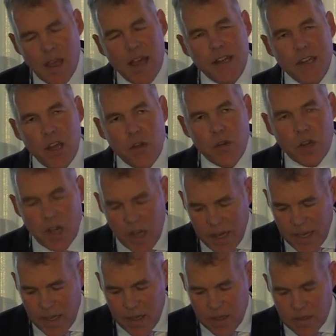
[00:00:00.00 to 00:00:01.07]
and no
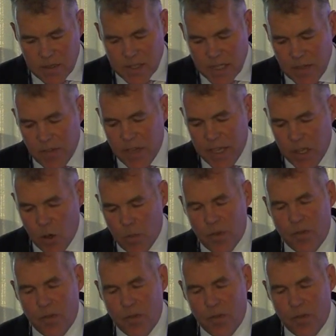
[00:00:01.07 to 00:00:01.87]
clear C V E or